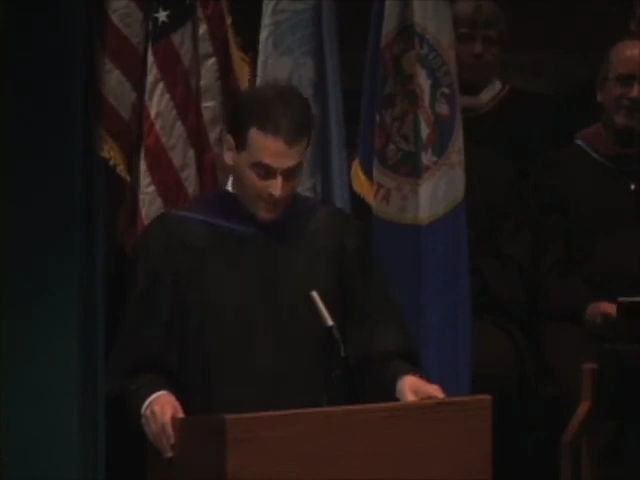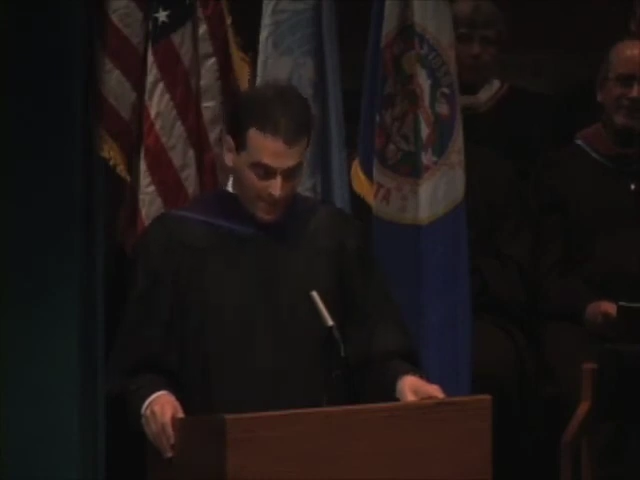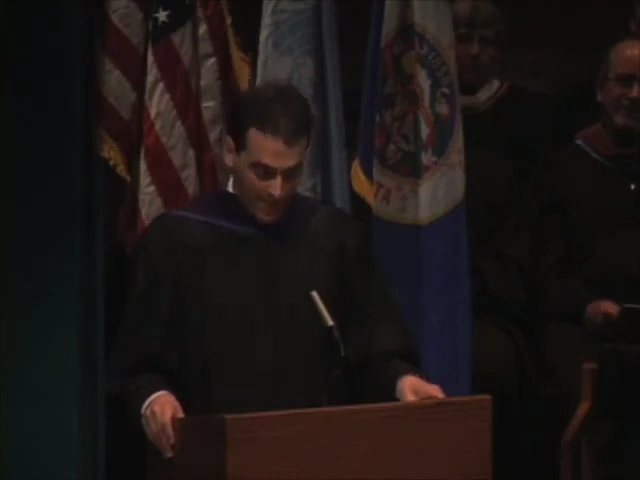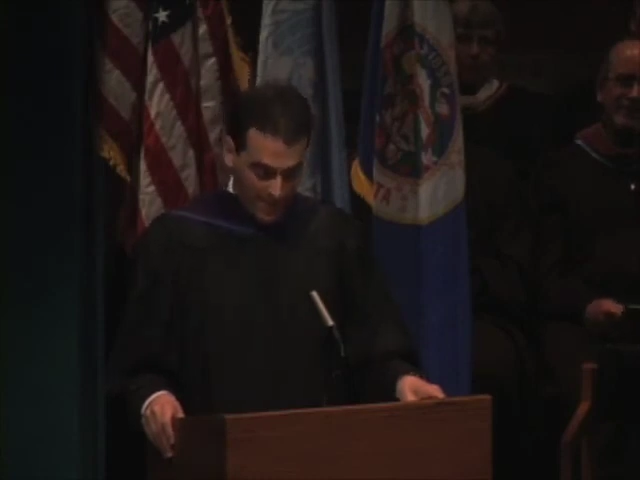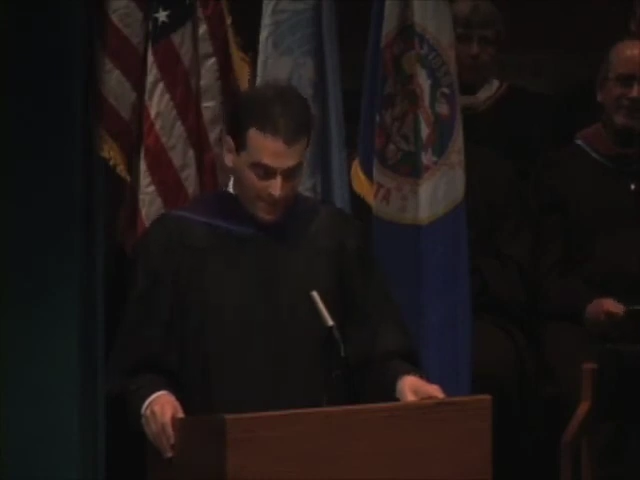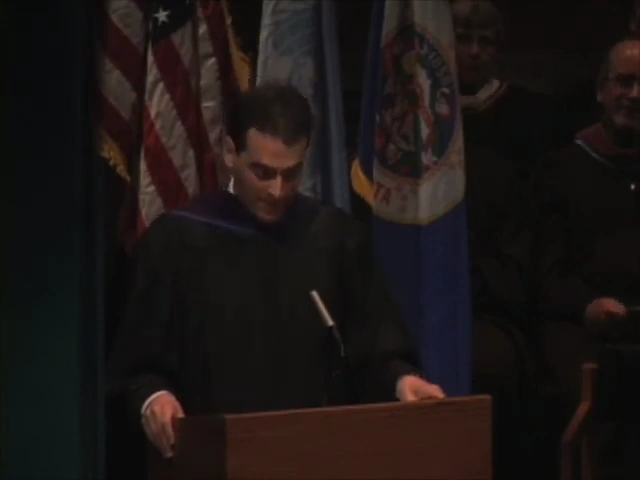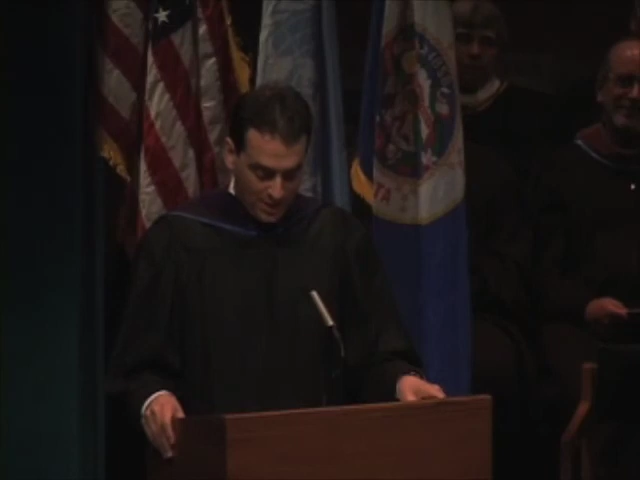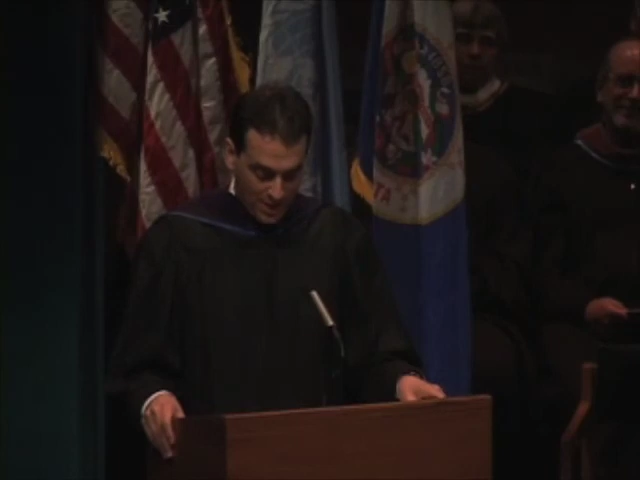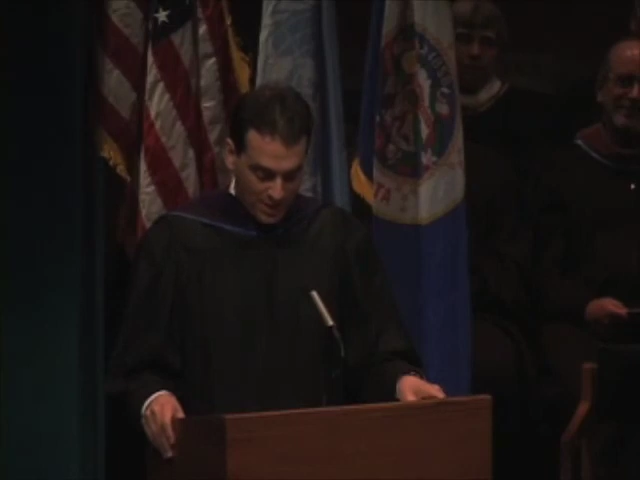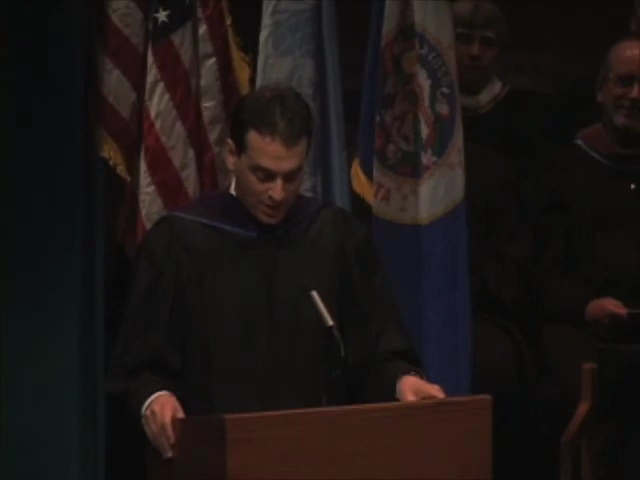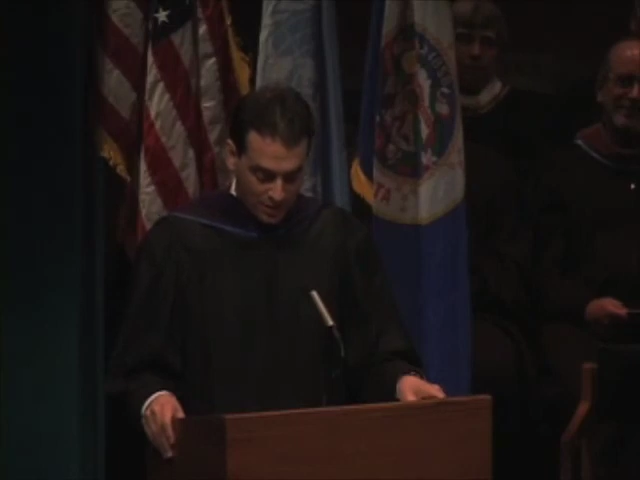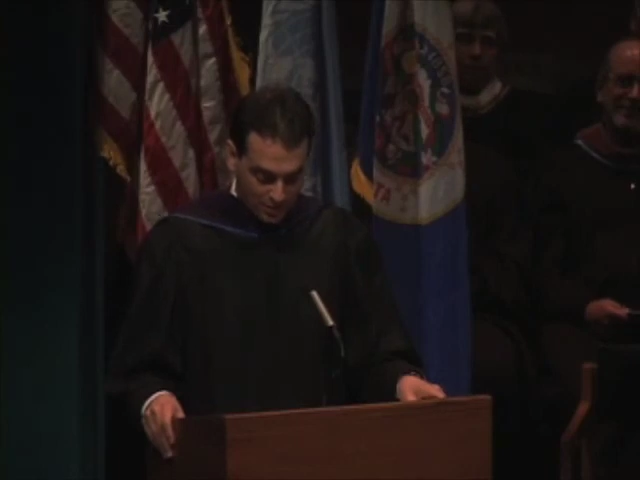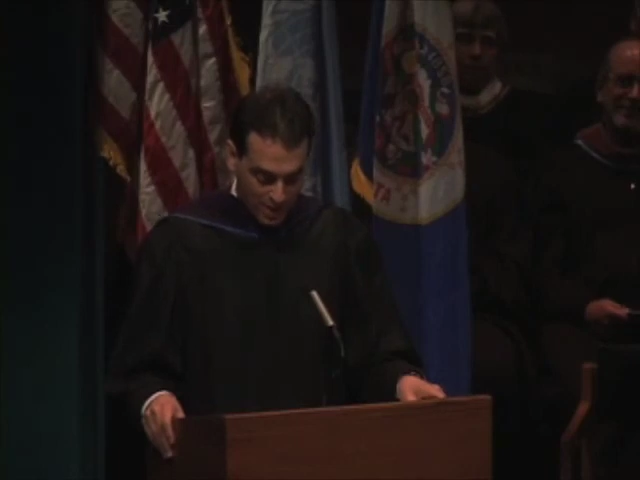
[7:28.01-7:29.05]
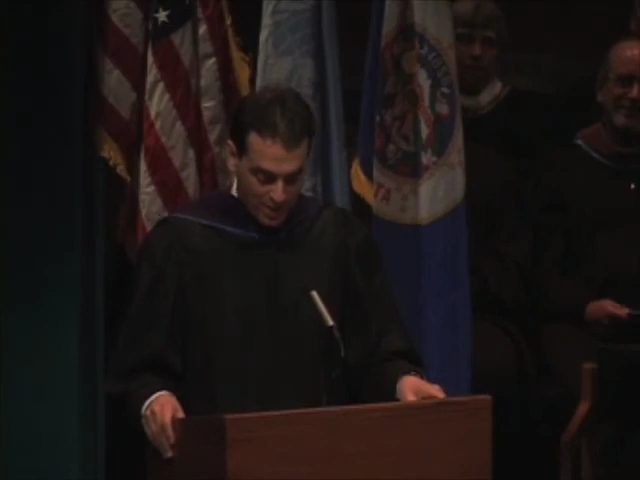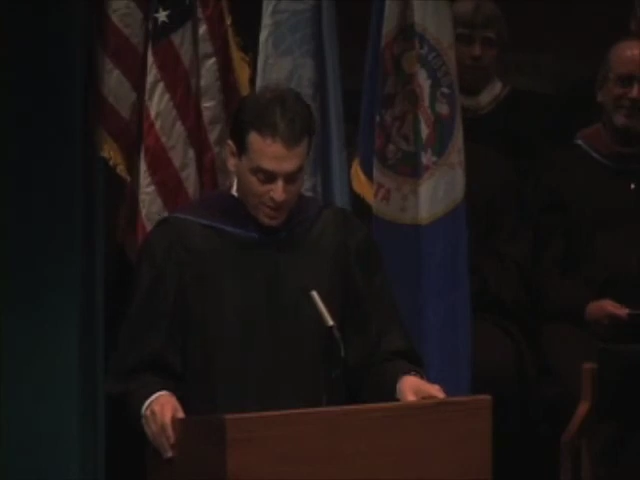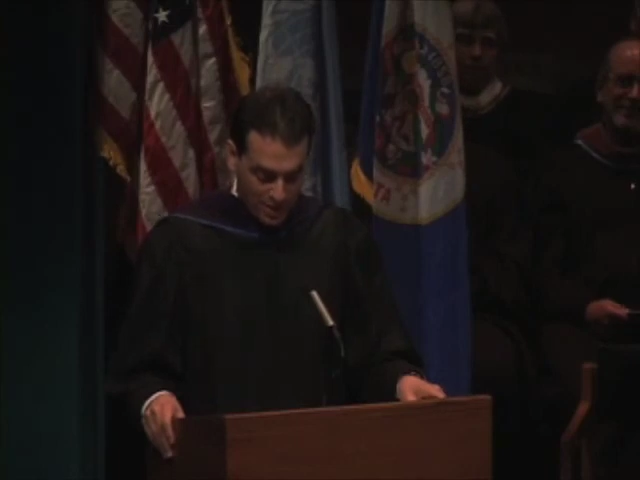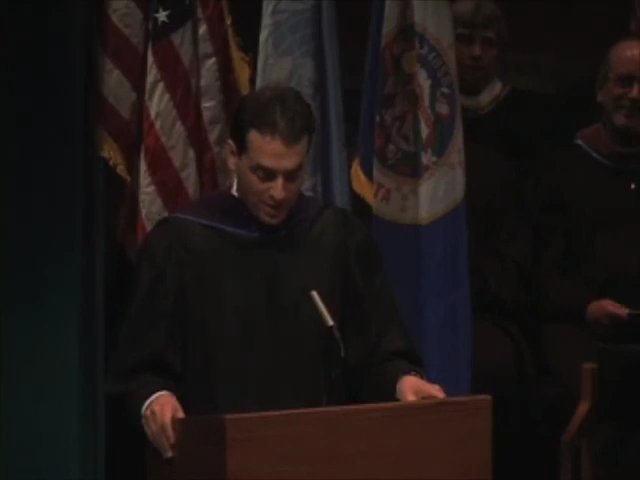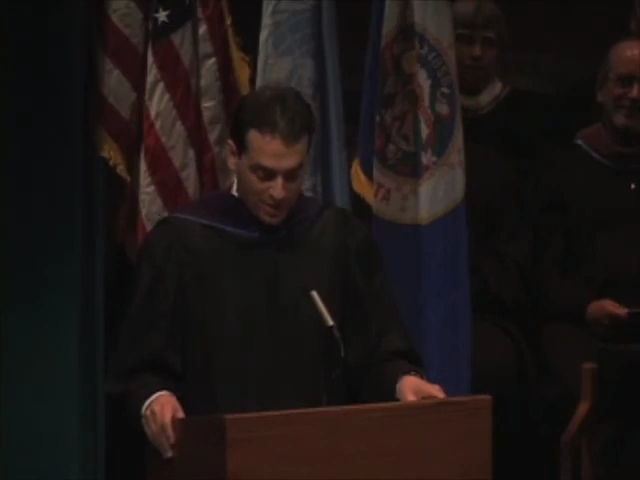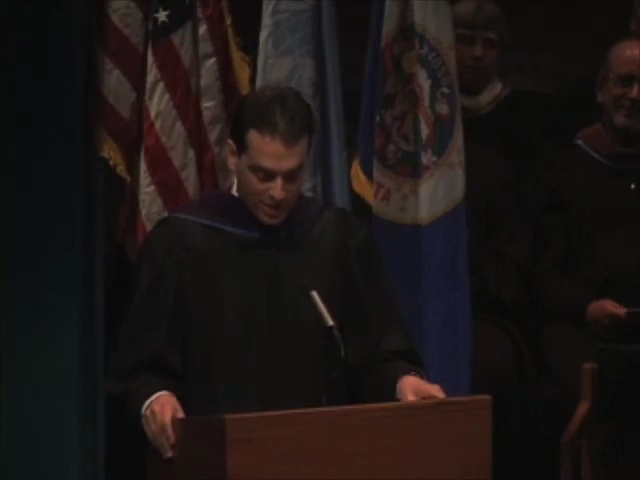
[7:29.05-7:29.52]
And in stage three,
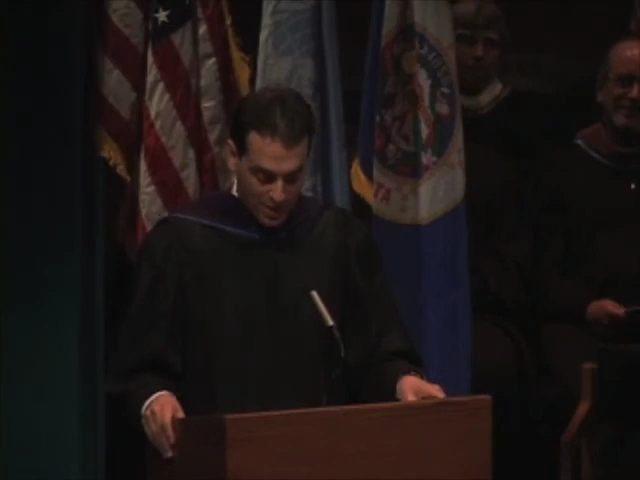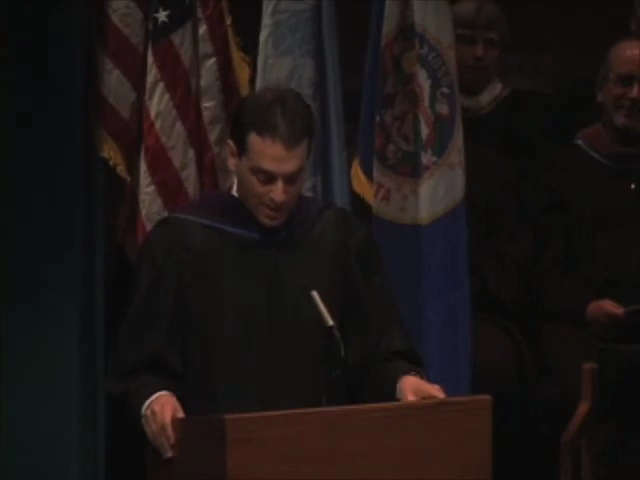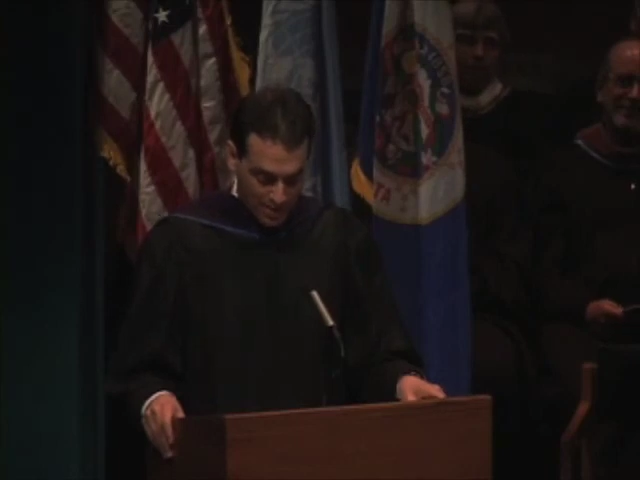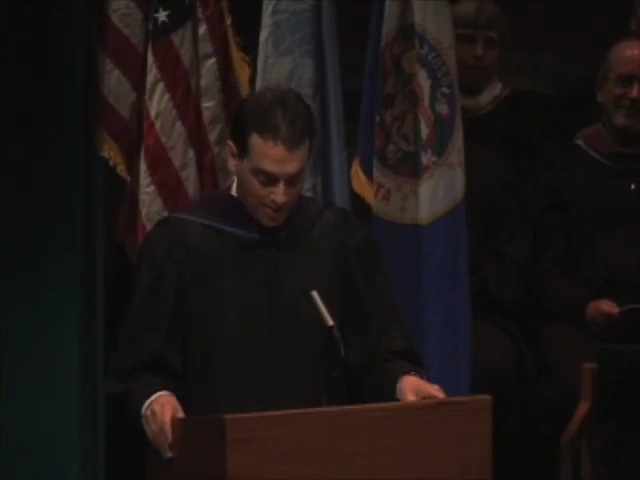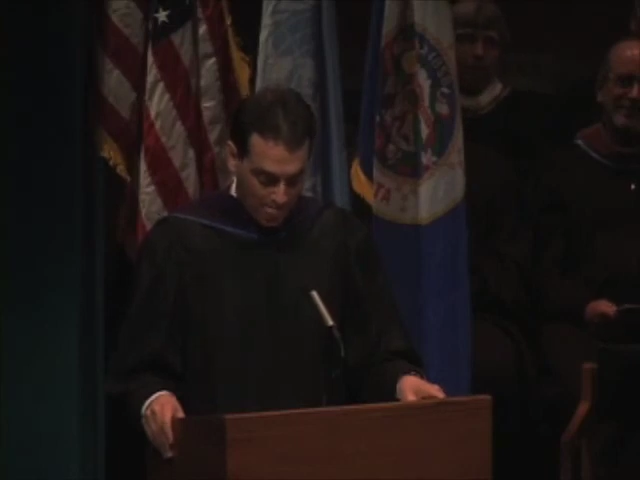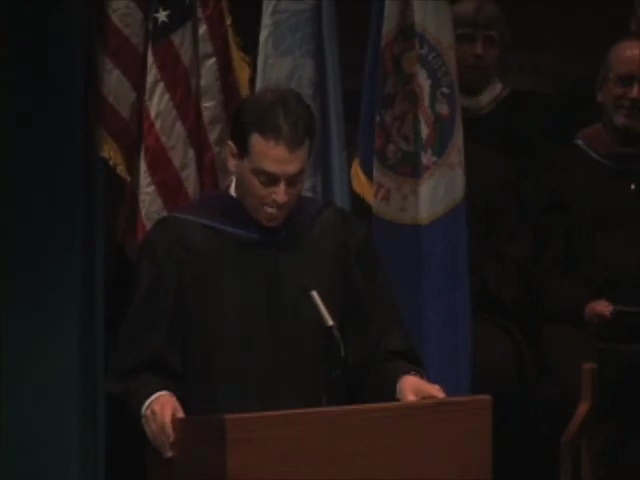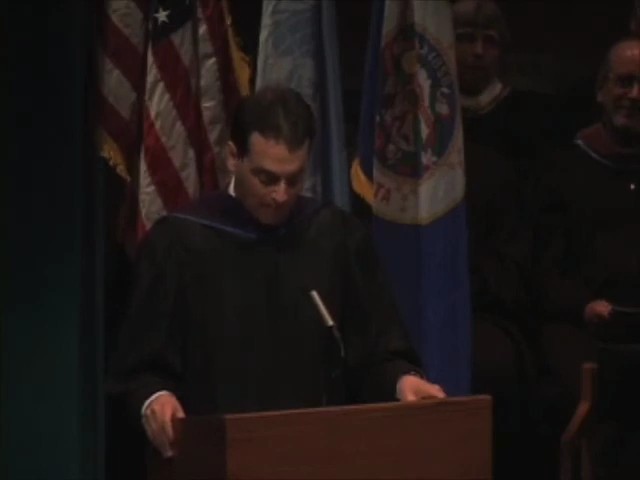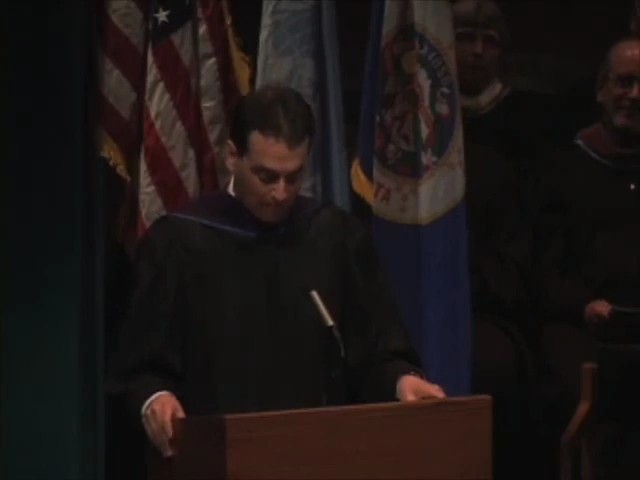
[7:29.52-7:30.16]
she said,